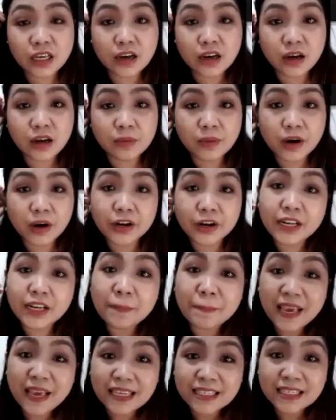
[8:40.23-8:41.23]
are really
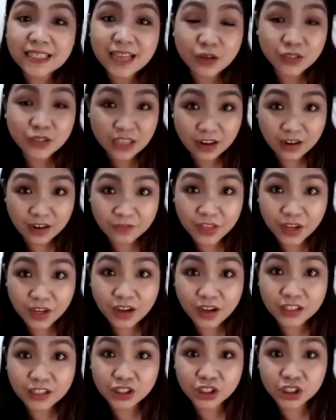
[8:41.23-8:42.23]
based outside of the
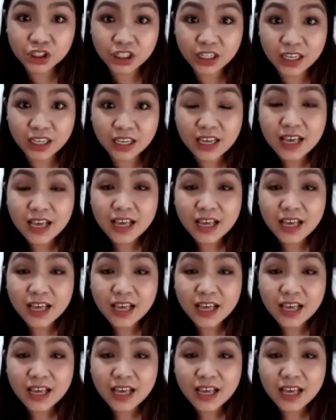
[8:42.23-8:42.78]
country.